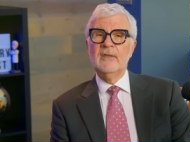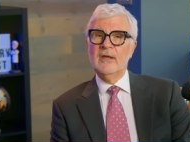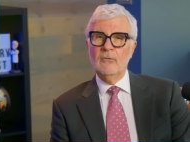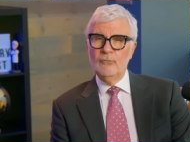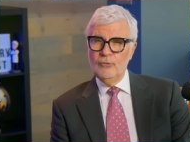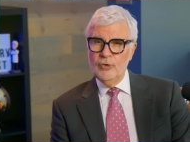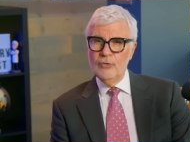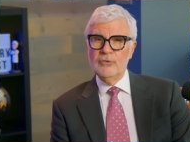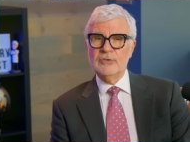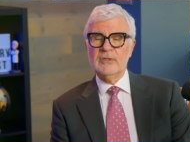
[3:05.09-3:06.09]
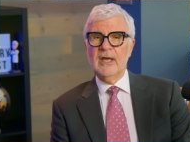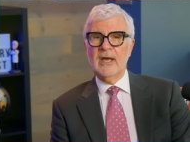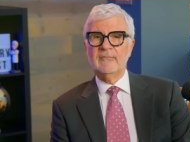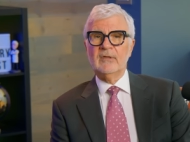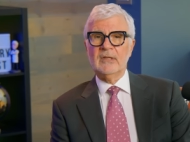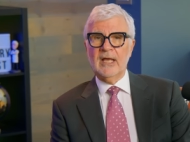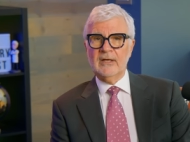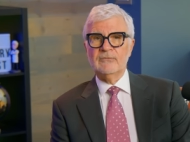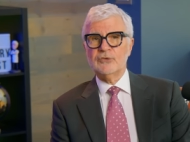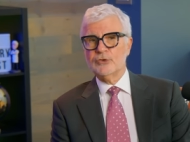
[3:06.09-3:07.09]
They usually have a
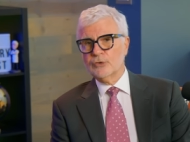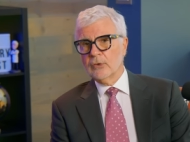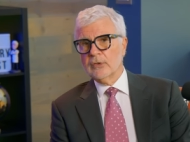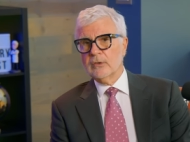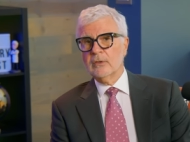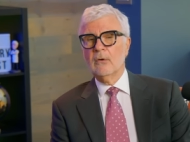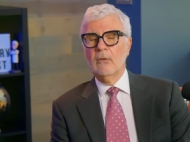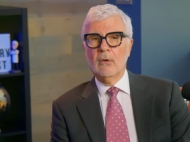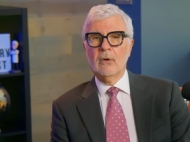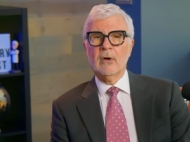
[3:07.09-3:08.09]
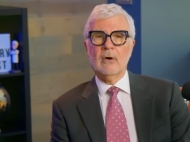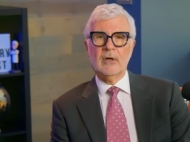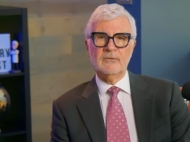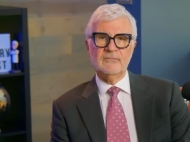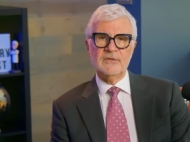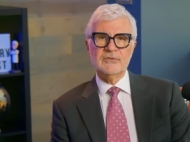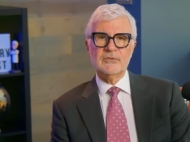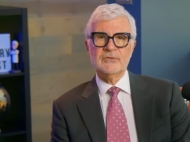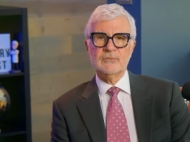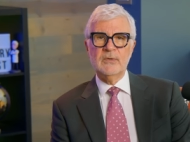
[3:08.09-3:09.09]
lot of sugar or
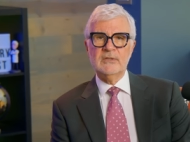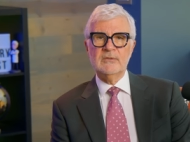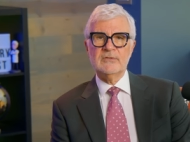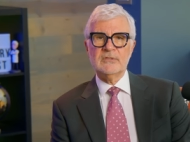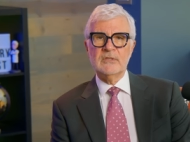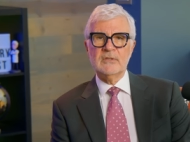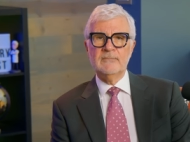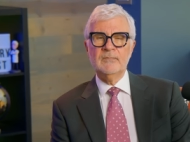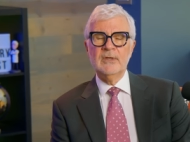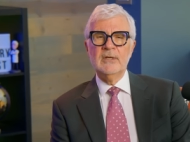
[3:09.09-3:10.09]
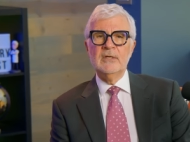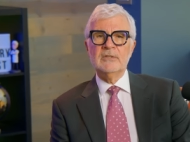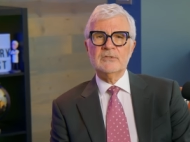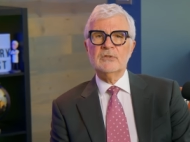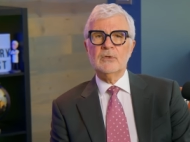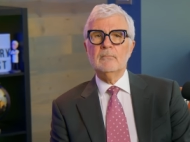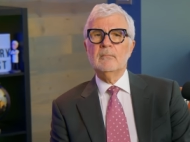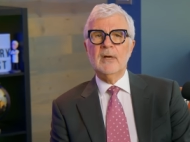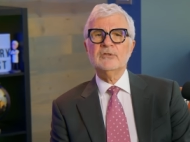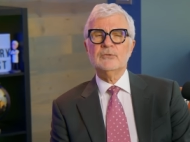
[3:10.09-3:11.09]
artificial sweeteners in them. So you're
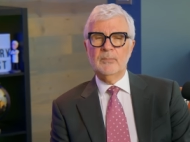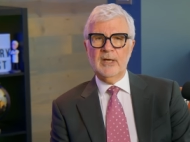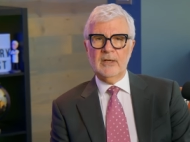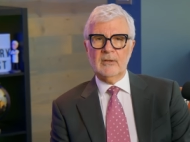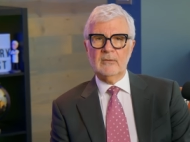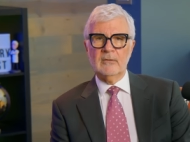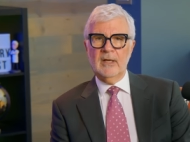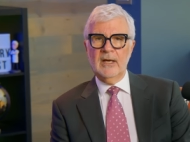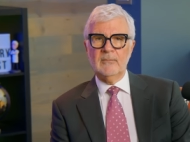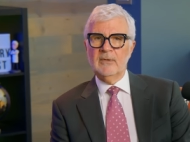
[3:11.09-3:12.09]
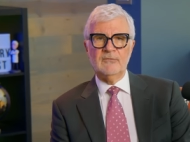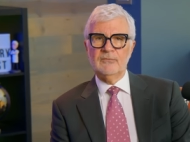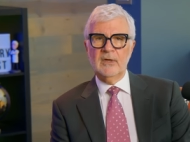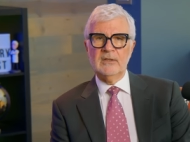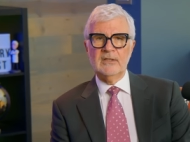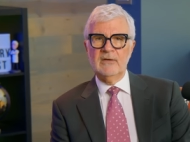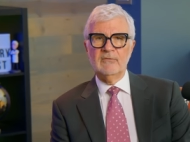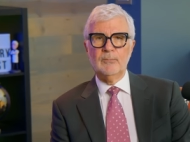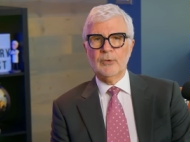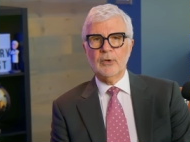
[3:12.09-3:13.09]
much better, like my friend
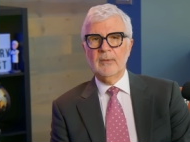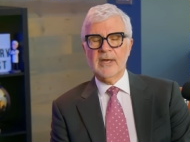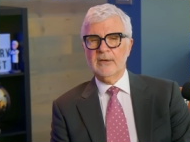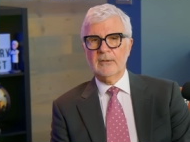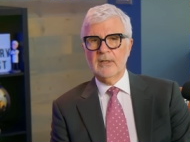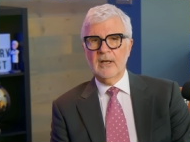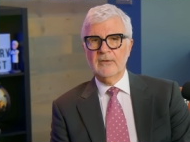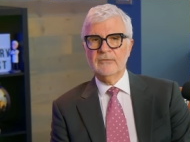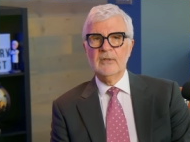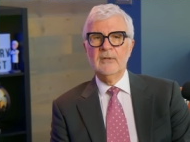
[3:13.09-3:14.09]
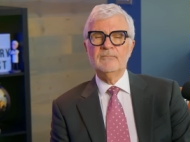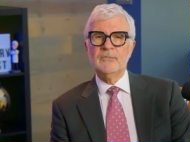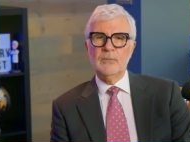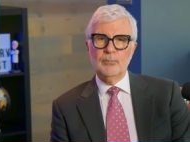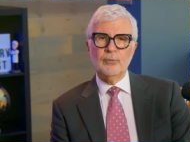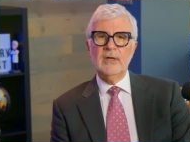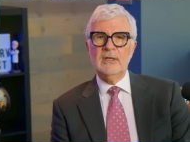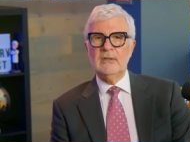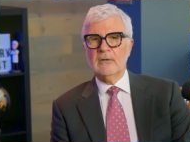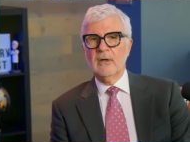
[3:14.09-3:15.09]
David Perlmutter does, to
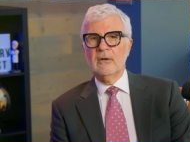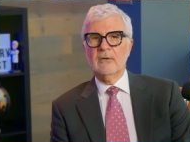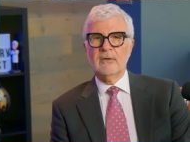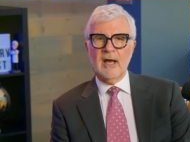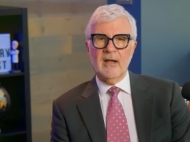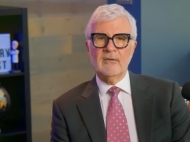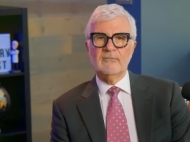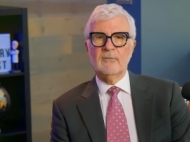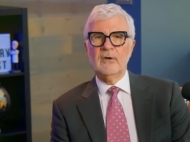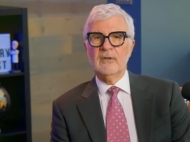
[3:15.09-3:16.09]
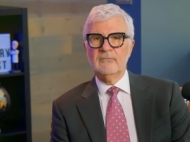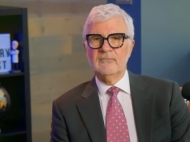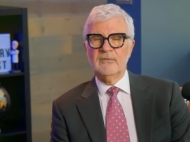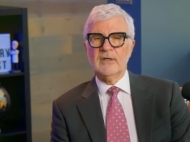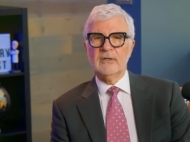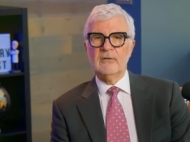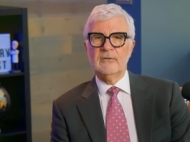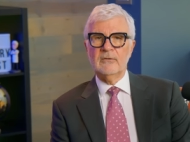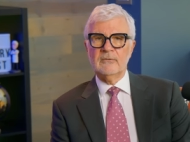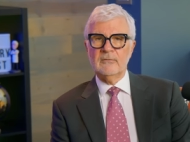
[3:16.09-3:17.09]
bring your own olive oil and vinegar
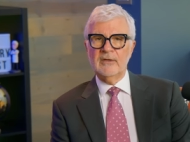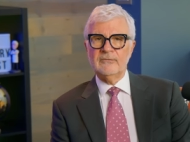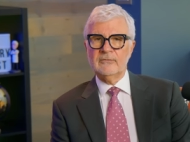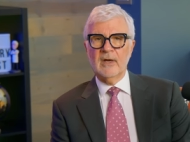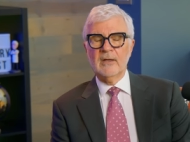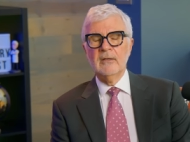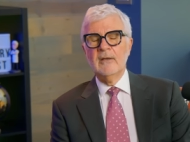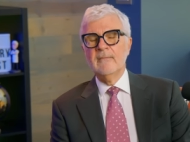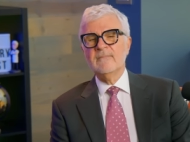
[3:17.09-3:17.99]
to the restaurant.